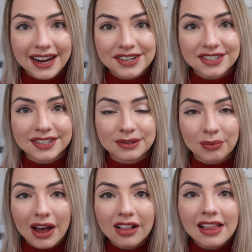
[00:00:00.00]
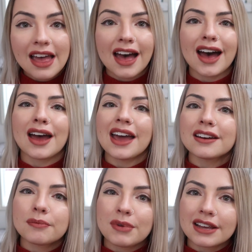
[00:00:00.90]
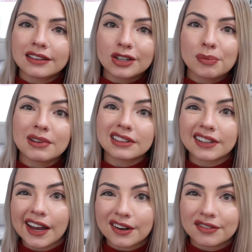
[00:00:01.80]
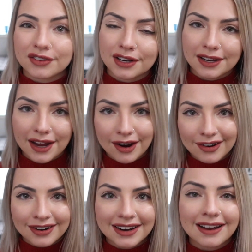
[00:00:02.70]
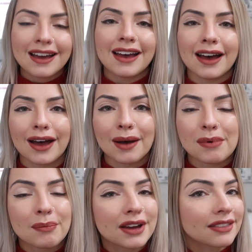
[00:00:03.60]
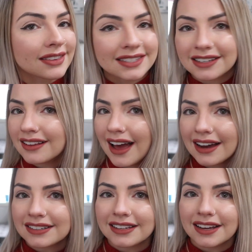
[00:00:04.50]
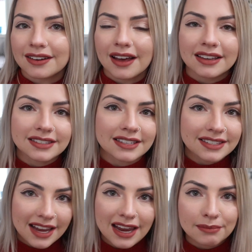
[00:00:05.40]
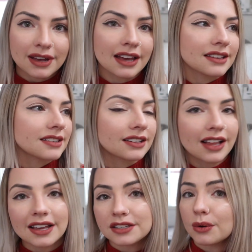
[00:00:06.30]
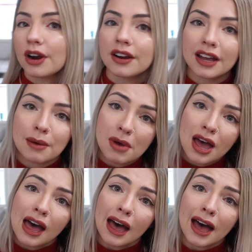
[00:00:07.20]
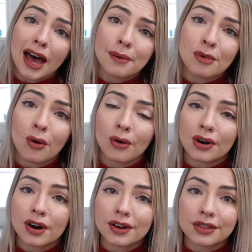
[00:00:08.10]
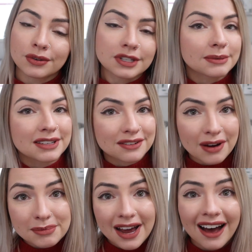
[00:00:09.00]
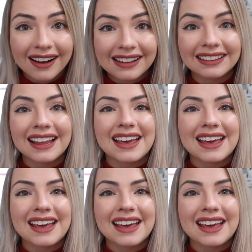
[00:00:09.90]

cages as well. End up being a little bit lighter for you to carry, but still act as the same as a glass aquarium or those expensive reptile